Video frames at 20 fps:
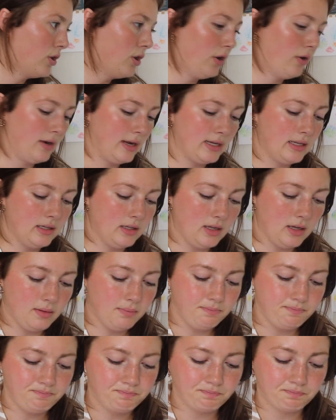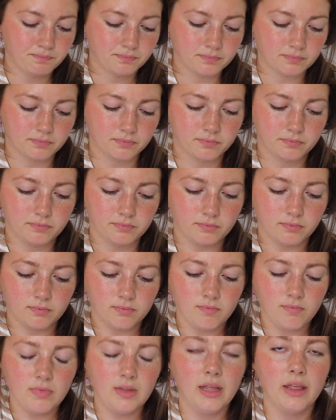curriculum,
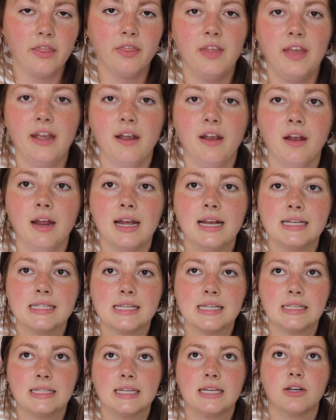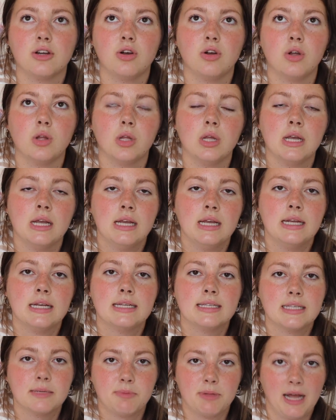there is a little
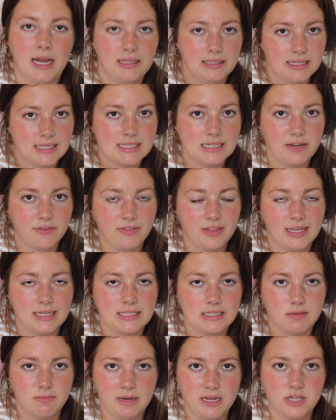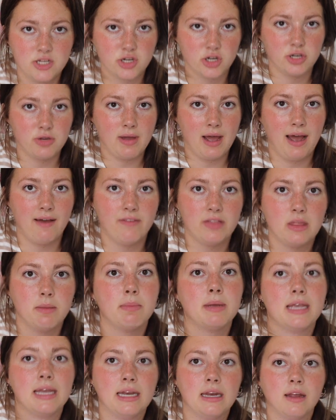supply list of things to make sure you have at the
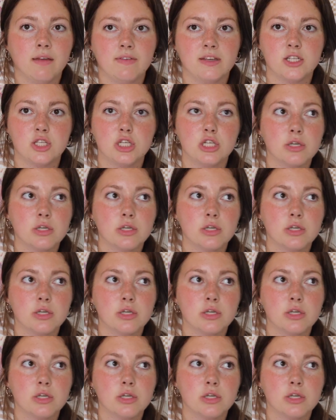beginning of each